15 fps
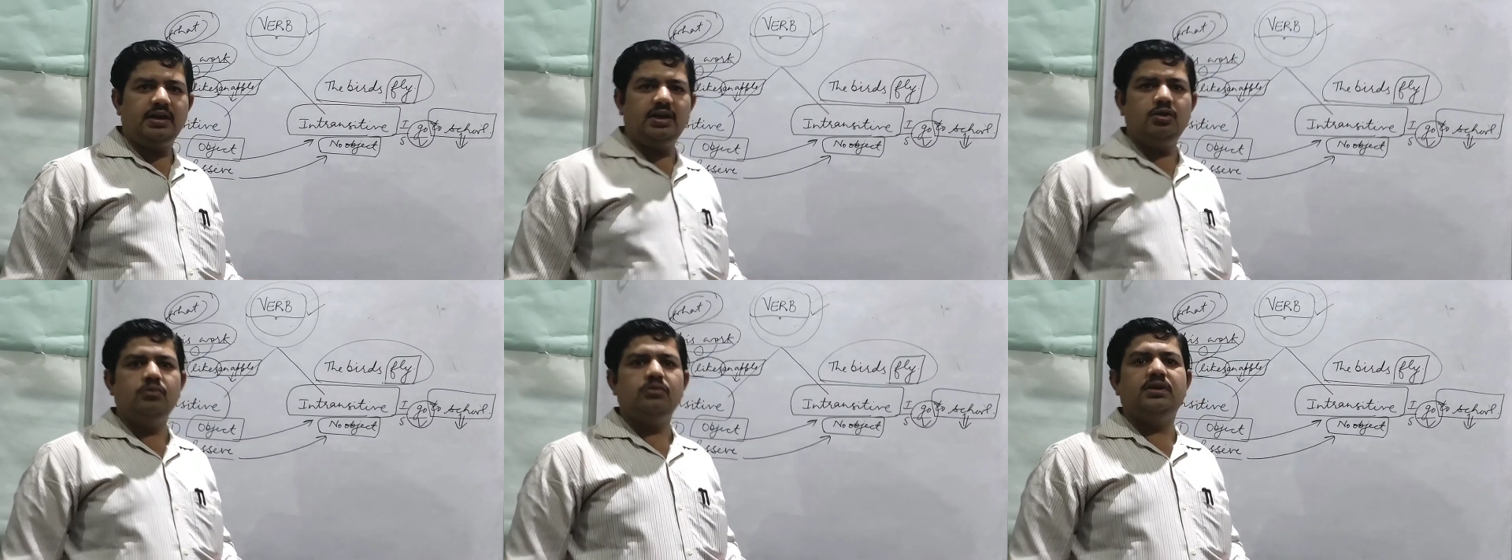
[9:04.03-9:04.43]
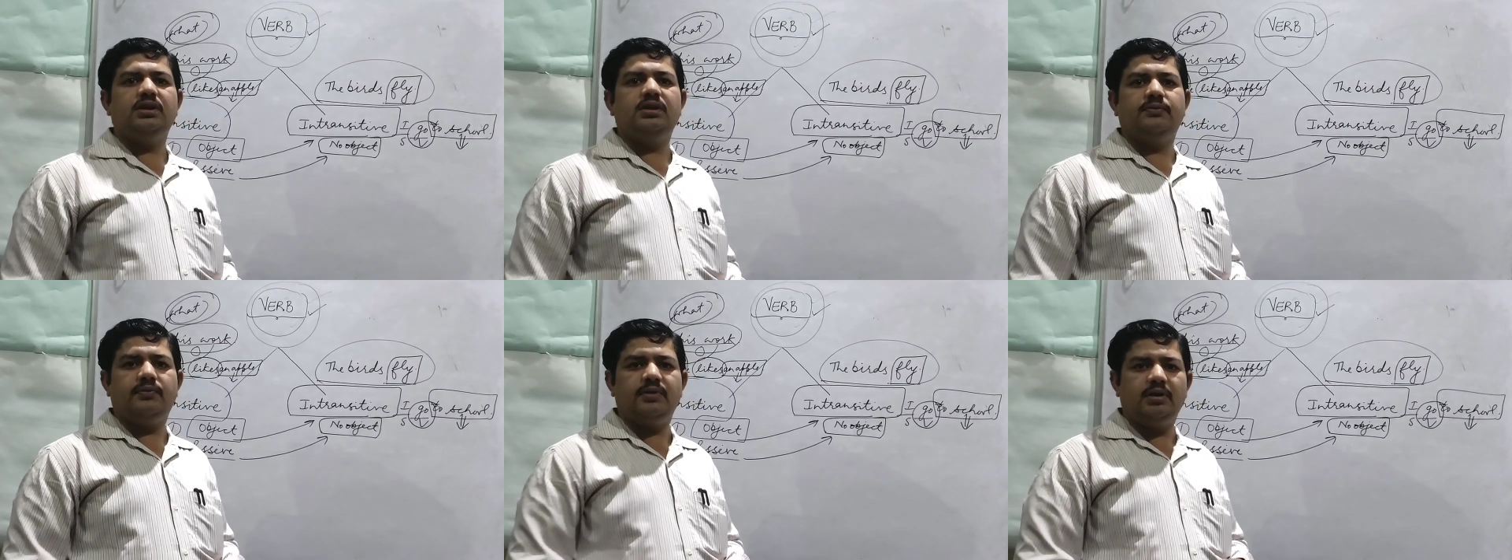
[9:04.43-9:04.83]
will tell you
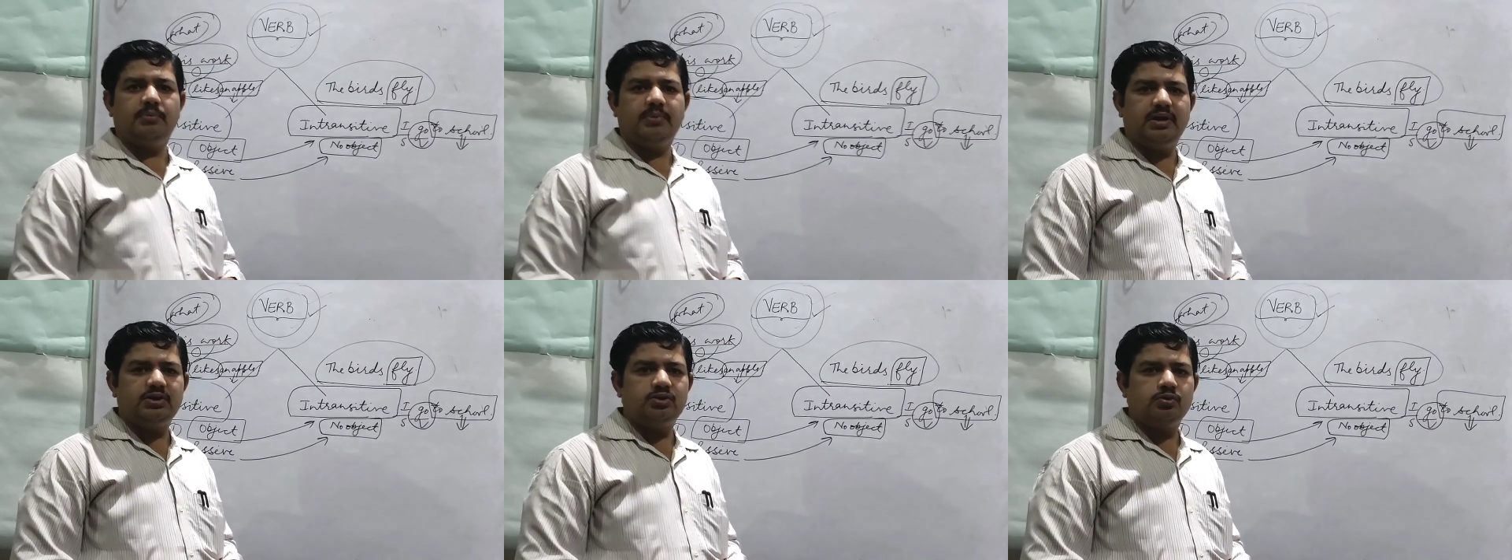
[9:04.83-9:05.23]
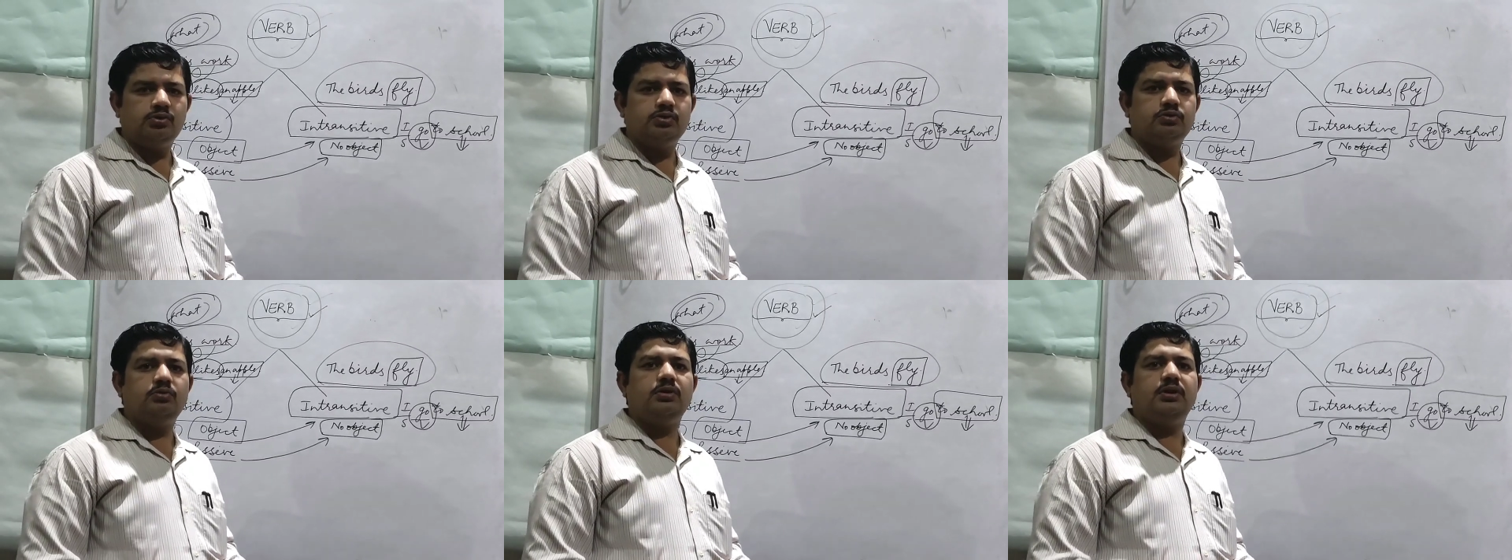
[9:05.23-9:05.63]
the different parts
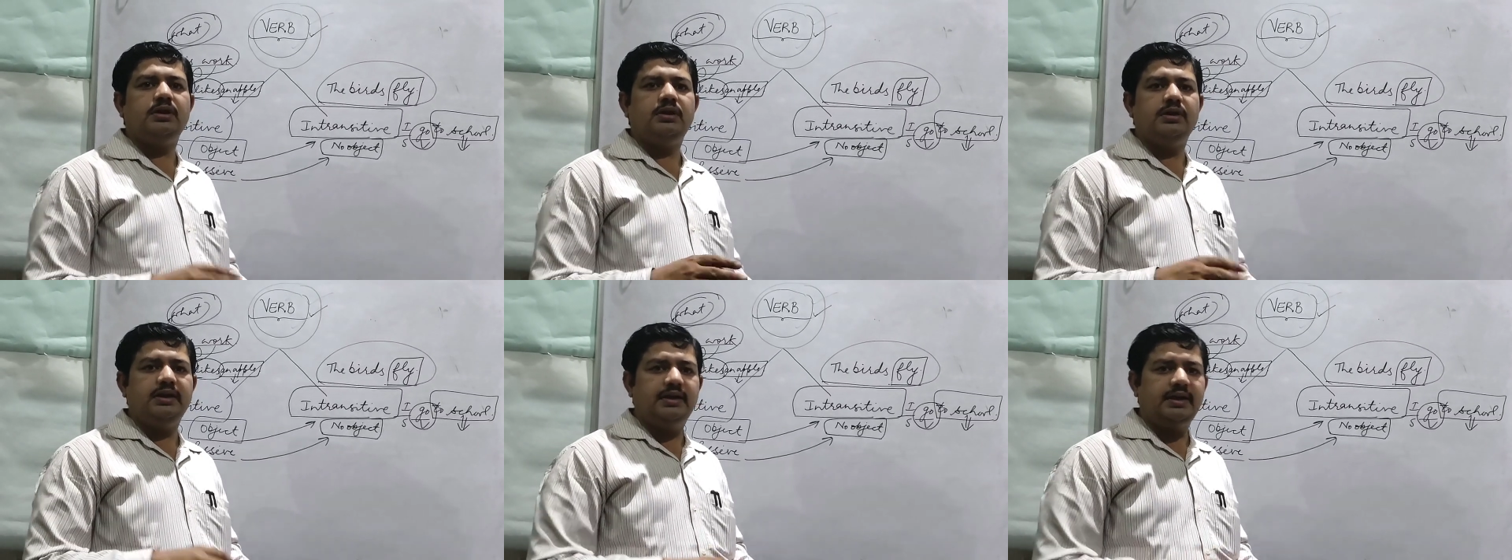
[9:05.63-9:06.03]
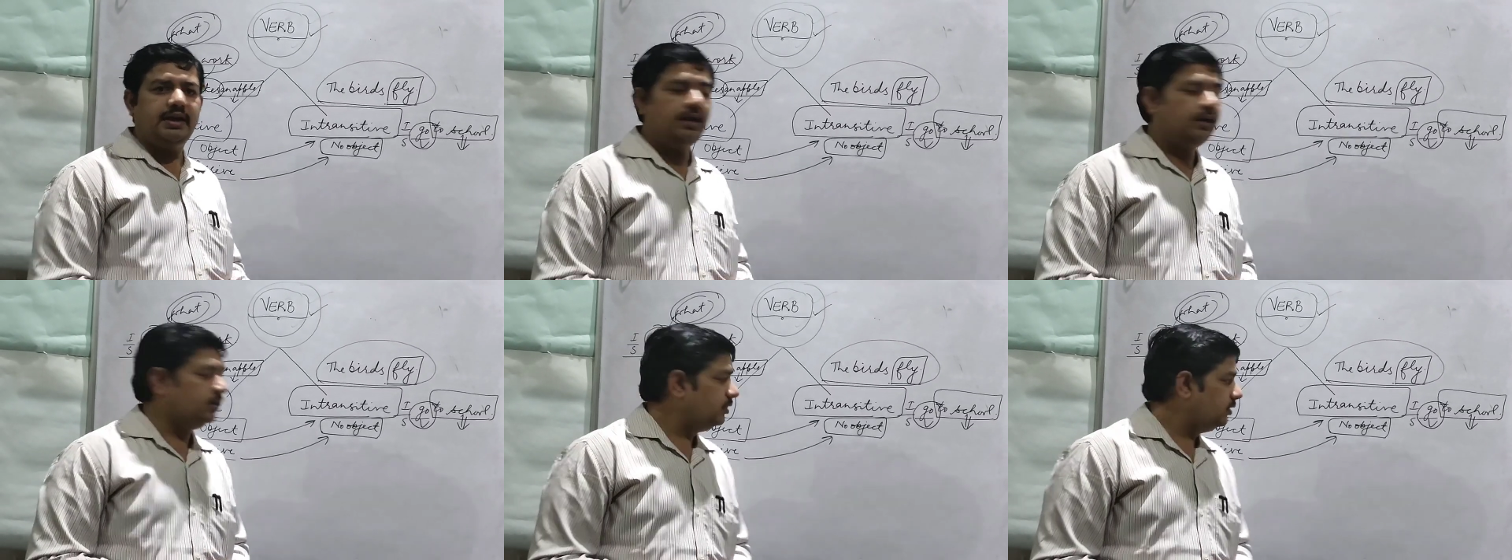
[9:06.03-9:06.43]
also in
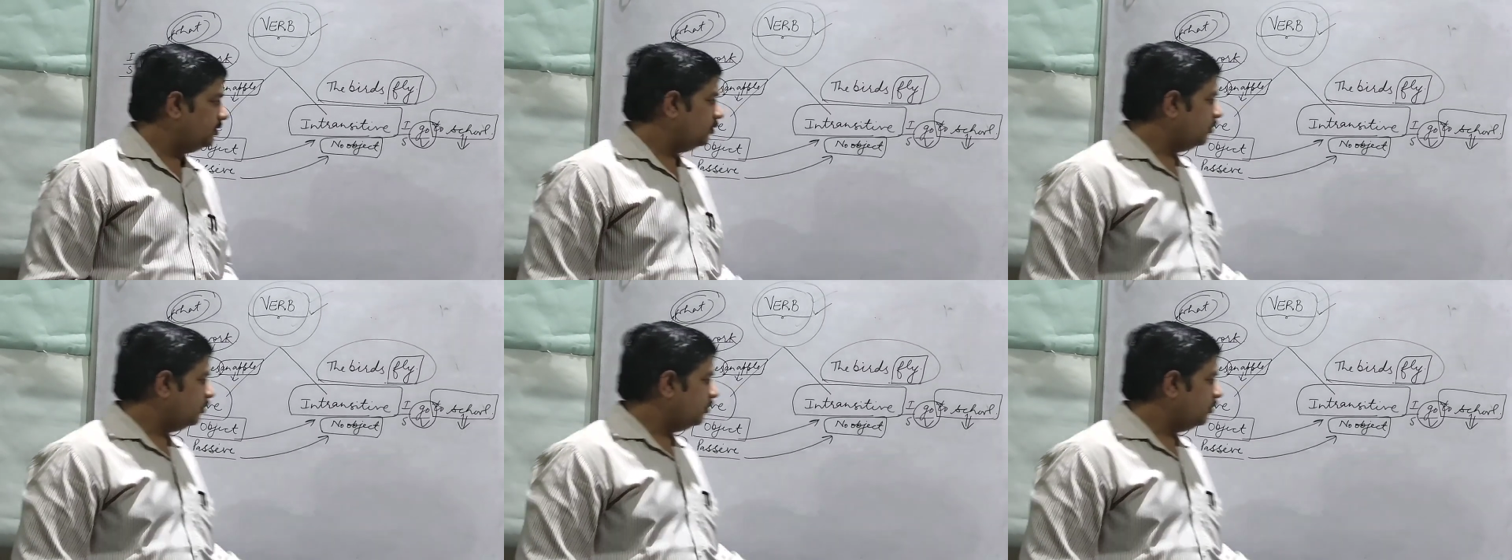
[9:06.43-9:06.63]
detail.